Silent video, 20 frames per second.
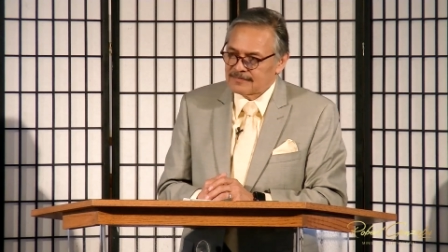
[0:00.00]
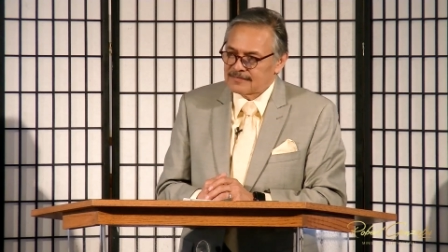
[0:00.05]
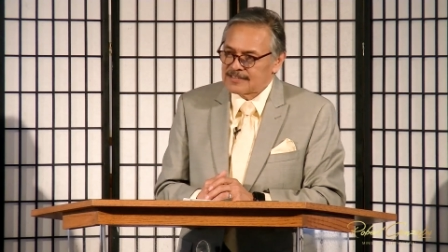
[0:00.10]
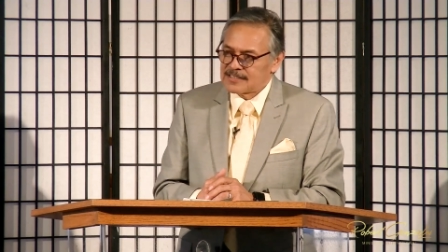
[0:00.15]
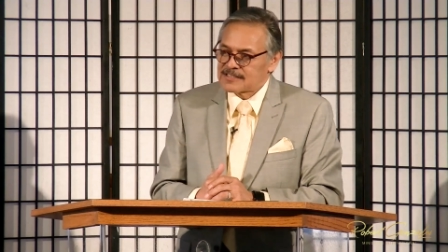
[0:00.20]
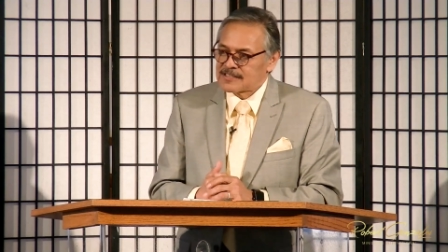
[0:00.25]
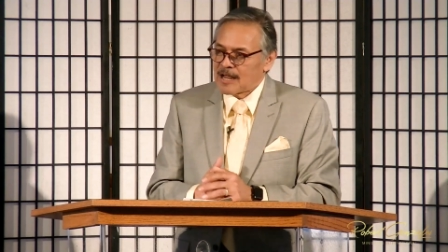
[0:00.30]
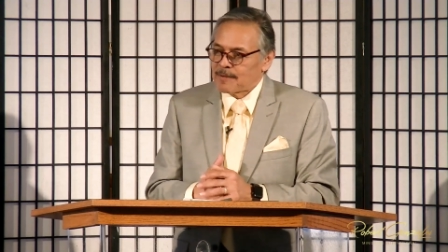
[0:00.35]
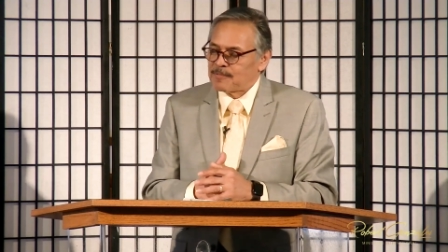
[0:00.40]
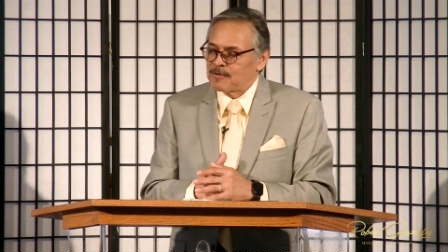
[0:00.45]

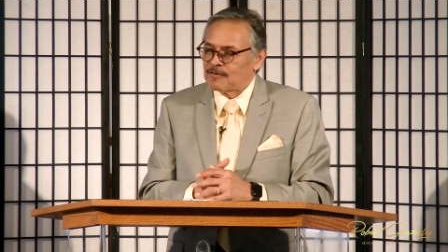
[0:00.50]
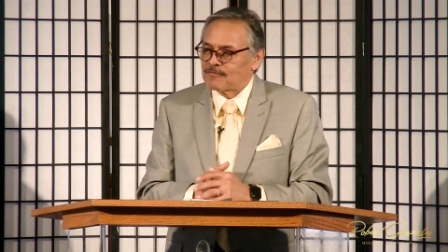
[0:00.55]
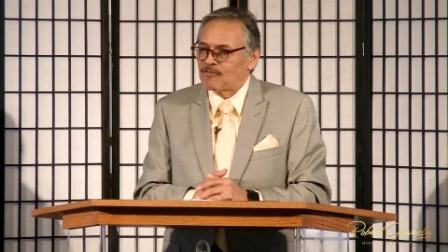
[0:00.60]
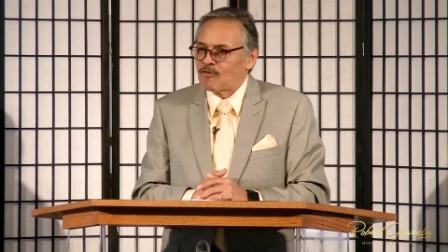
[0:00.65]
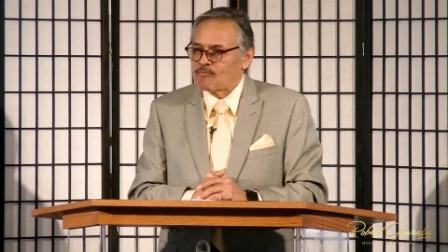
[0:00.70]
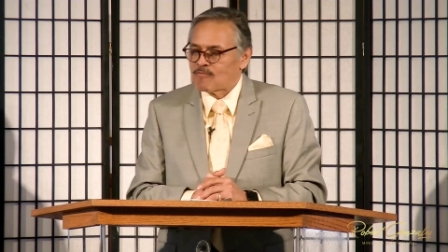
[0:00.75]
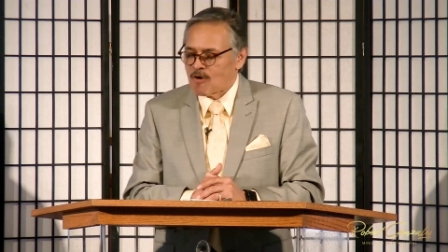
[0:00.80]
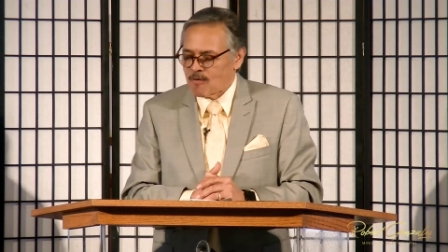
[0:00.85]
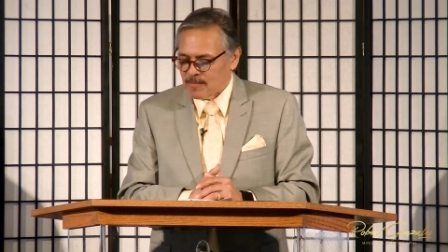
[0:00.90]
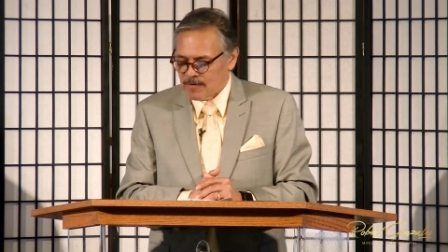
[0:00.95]
Let's stop here
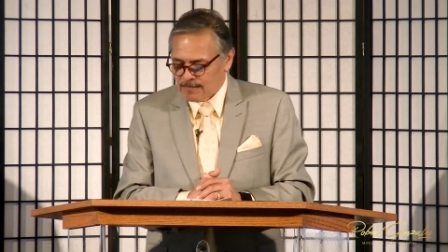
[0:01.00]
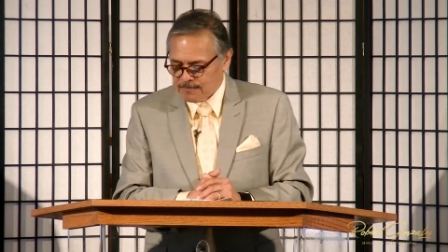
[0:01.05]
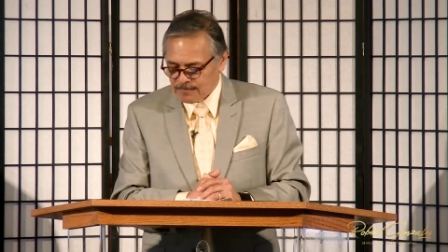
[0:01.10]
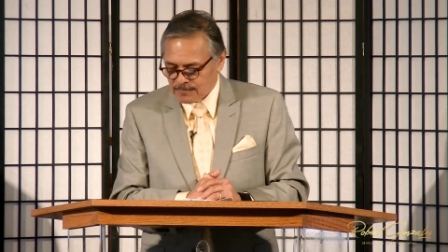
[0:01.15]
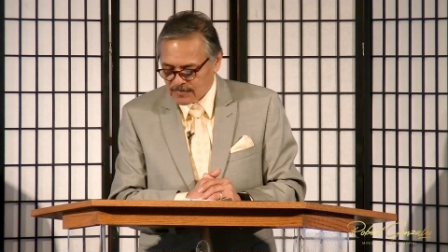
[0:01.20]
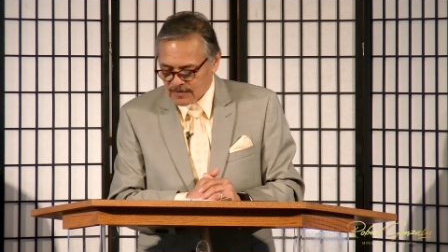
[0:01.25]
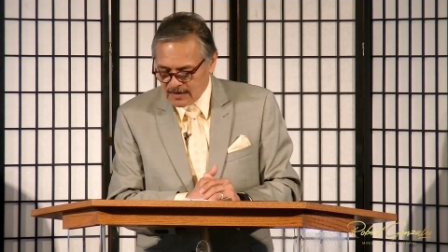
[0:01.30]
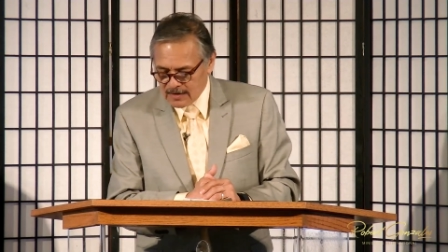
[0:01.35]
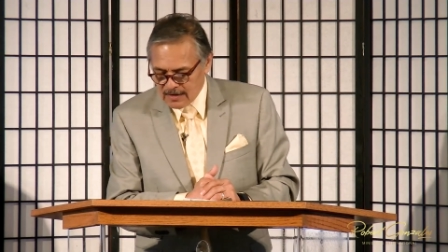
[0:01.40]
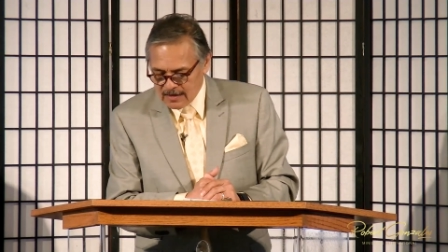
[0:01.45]
for a moment.
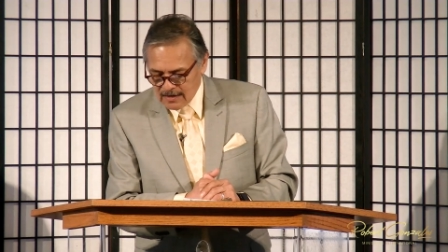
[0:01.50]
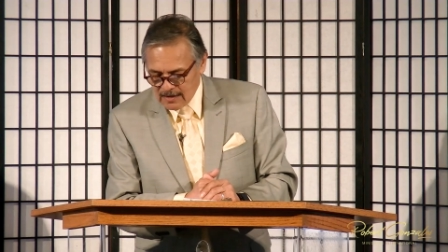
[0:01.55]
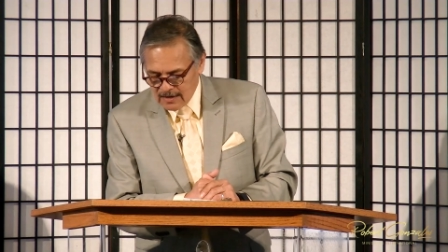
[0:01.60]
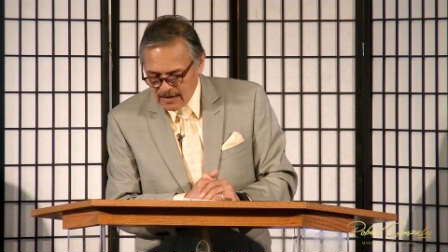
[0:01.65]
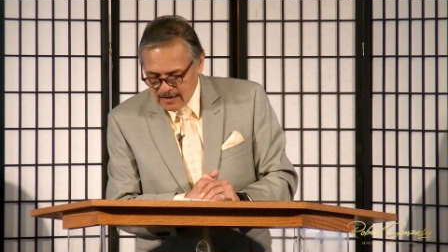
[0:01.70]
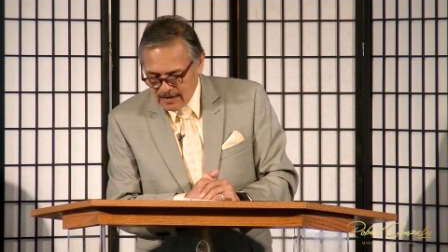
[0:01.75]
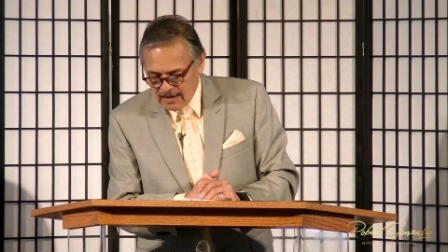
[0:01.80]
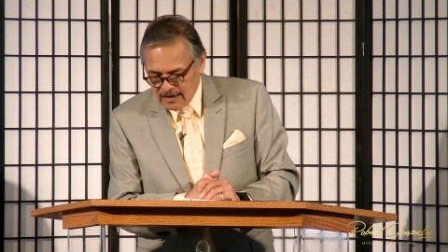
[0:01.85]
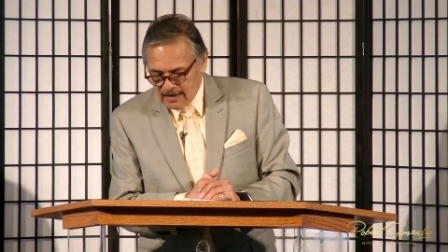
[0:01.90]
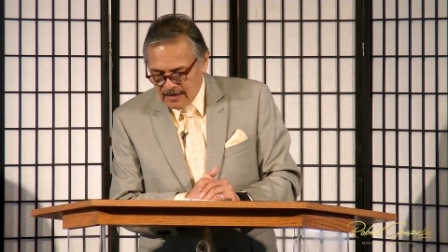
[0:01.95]

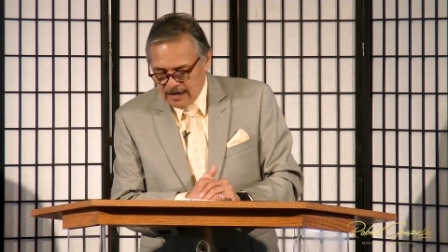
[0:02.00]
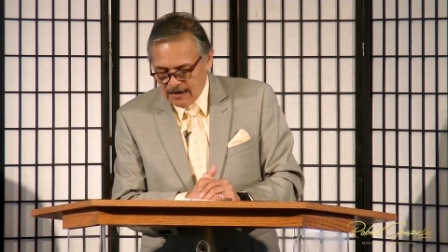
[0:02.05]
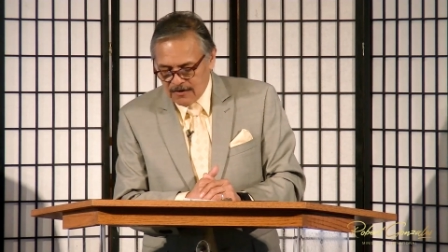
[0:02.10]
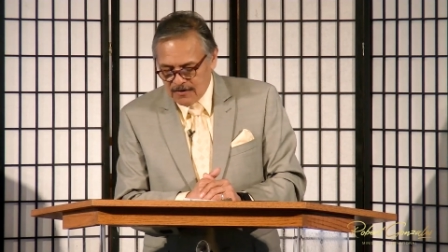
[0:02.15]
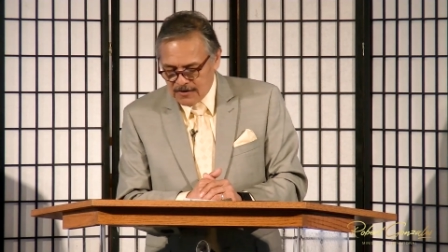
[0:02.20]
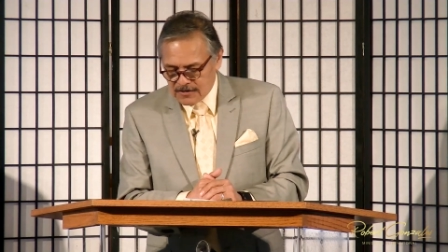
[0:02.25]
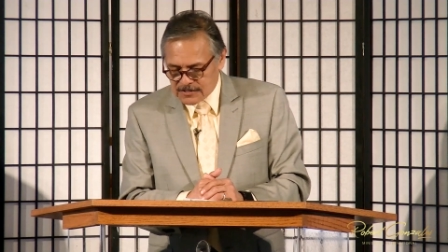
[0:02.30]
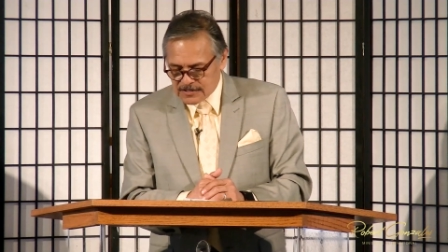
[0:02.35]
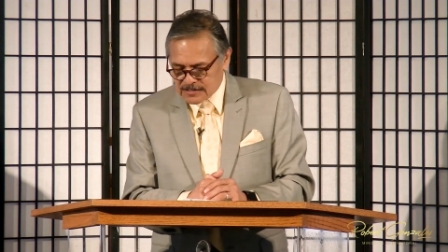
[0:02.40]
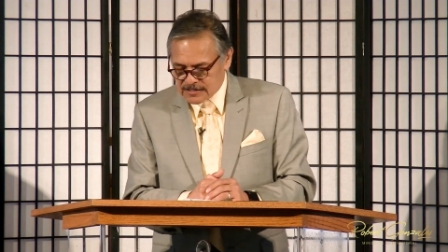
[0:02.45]
Now
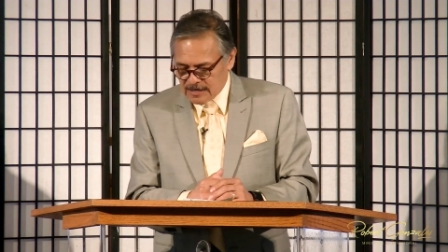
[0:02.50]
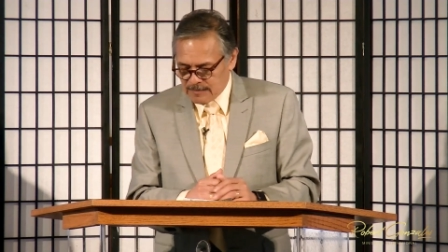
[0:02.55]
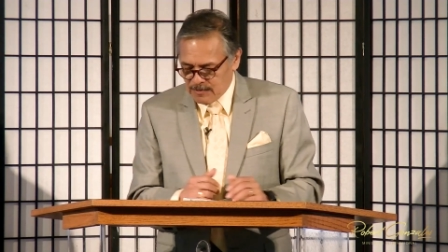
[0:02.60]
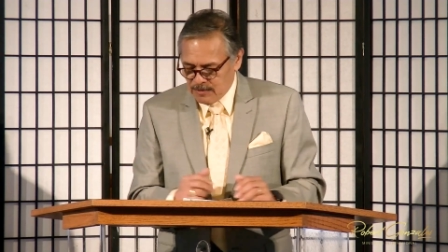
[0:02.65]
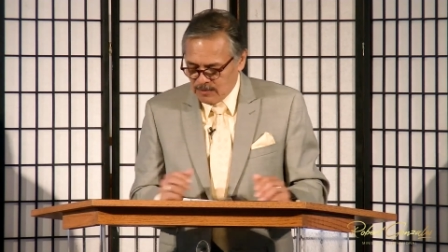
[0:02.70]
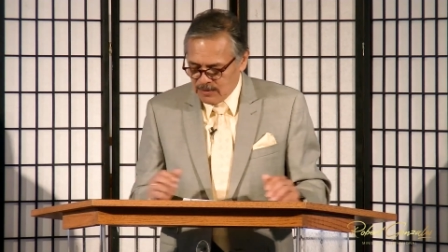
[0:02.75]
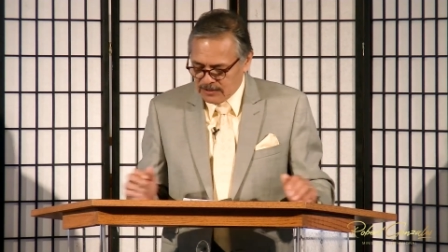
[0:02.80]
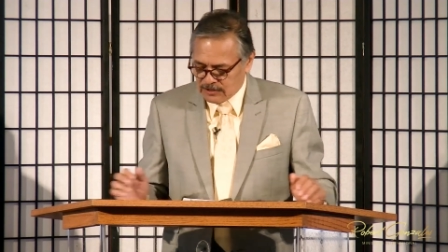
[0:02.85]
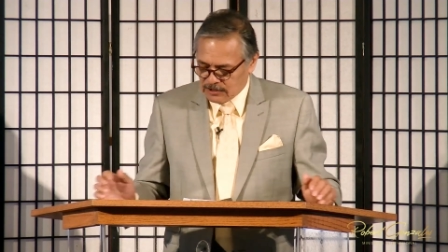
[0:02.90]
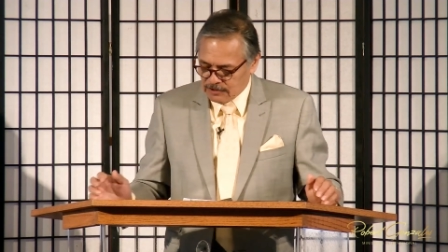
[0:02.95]
notice this. I'm
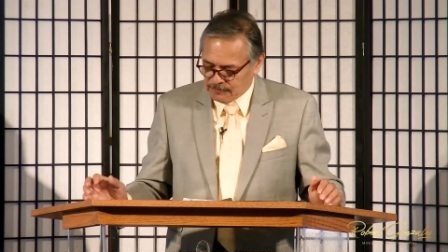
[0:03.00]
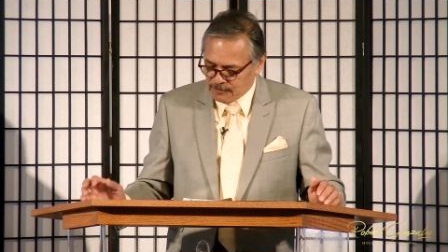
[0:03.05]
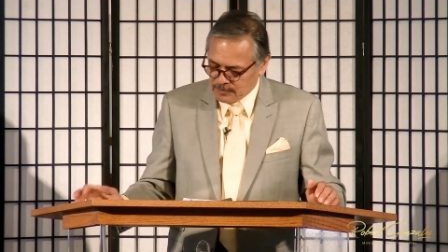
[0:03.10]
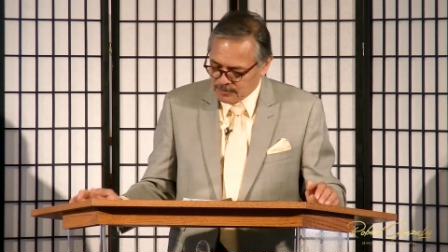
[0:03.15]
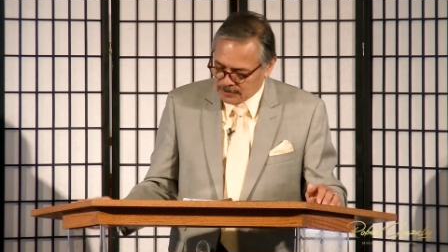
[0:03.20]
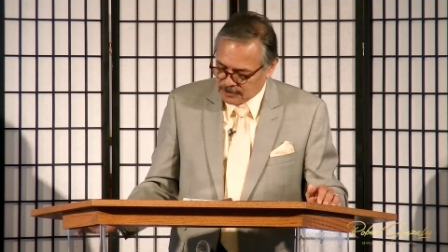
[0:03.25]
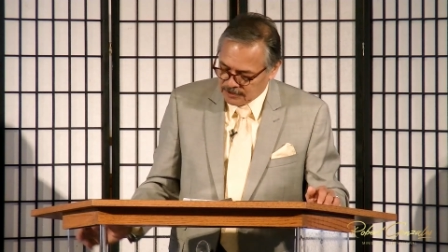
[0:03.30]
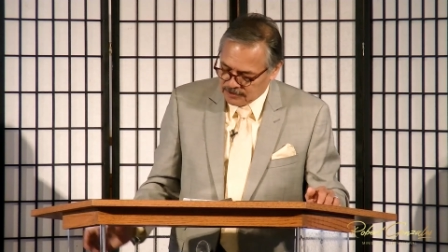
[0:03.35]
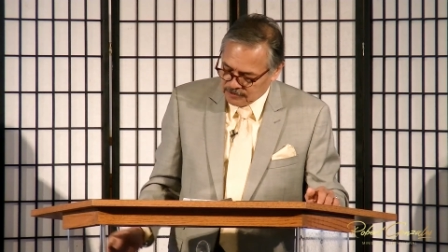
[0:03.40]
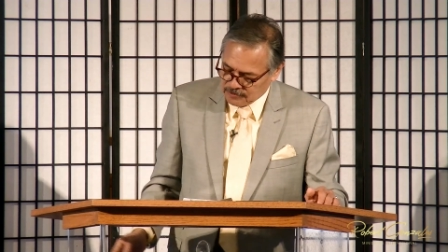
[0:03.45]
going to read to you from
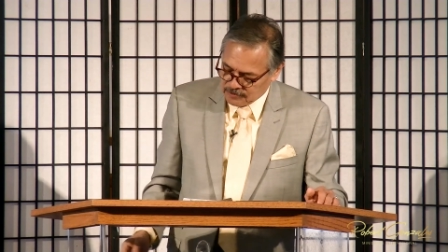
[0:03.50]
the Good